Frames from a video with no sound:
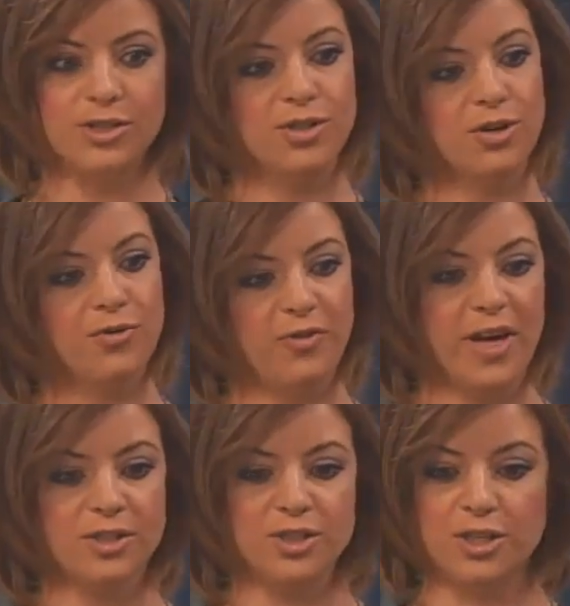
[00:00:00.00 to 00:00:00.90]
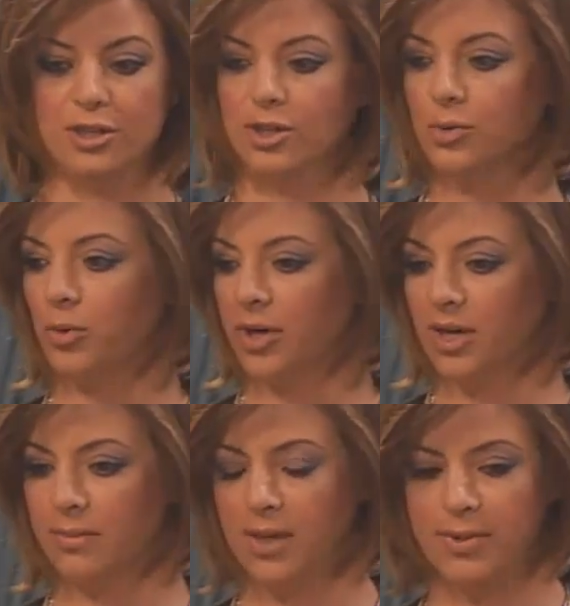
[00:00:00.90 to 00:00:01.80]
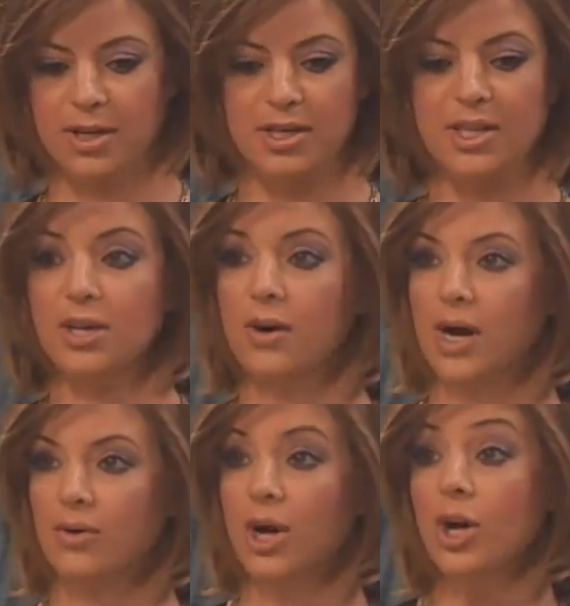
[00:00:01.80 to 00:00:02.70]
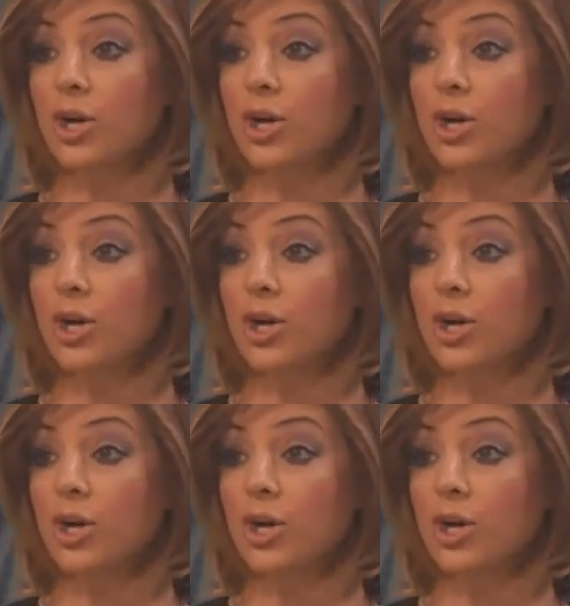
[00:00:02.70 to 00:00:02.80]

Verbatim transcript: You know, fashion, you're working maybe a year out,